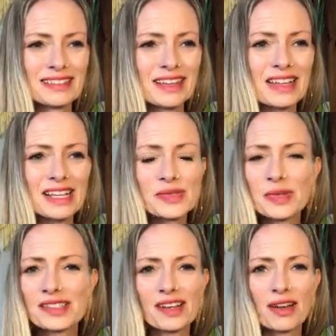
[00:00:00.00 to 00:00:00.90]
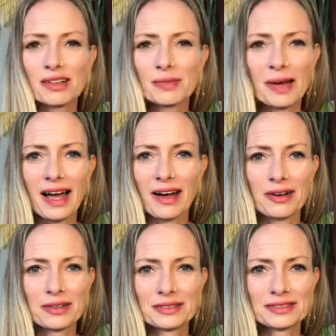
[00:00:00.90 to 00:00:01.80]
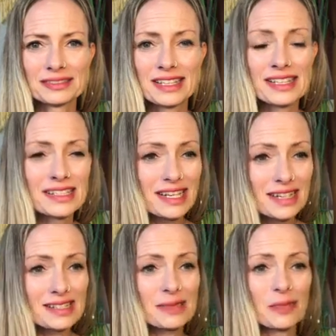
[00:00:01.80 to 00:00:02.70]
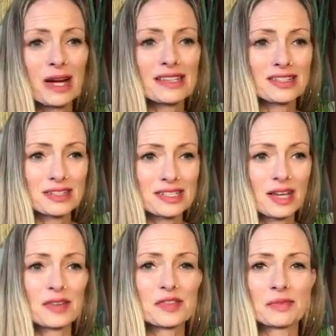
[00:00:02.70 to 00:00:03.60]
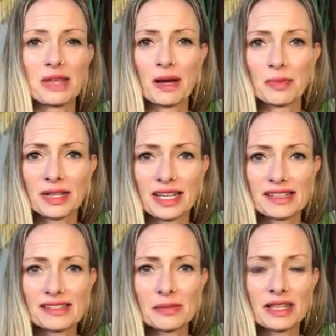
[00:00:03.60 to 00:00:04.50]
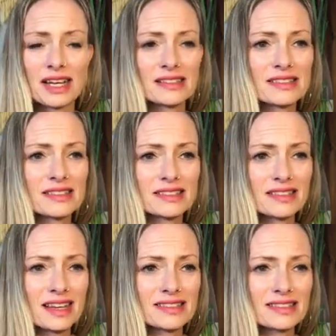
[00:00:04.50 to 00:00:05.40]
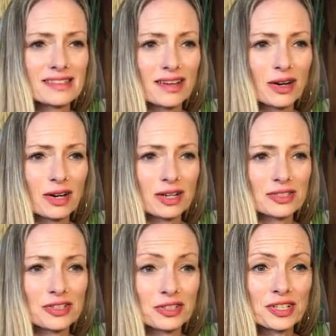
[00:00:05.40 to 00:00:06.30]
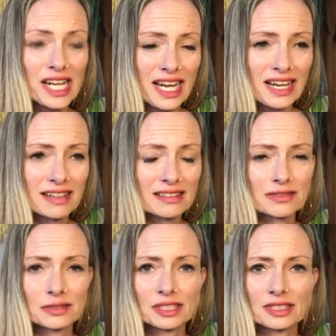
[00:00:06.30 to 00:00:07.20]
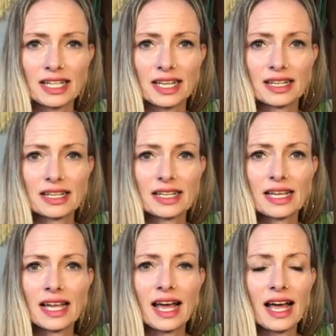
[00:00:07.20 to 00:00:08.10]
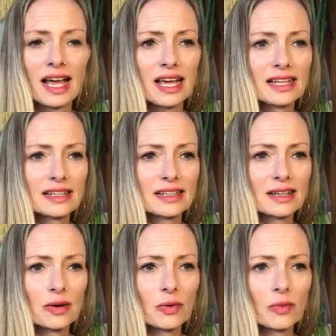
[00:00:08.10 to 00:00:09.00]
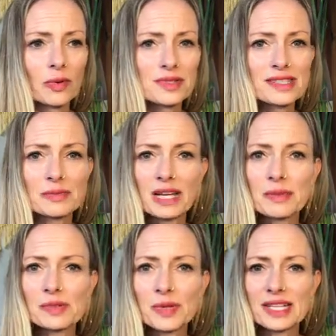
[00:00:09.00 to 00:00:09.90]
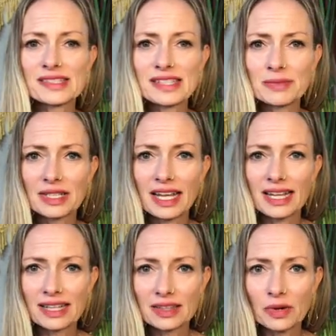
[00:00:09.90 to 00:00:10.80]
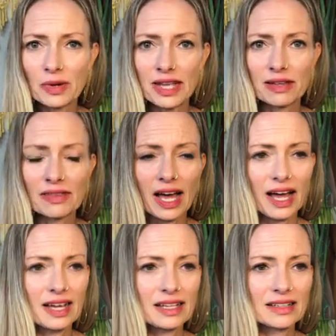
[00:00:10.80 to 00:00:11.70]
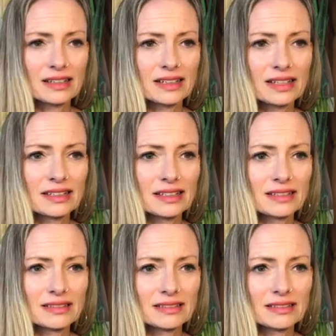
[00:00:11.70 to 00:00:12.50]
And that's what it's all about. And then to express ourselves from that place. I mean, that's our journey, really. And sometimes what can seem to get in the way of that, and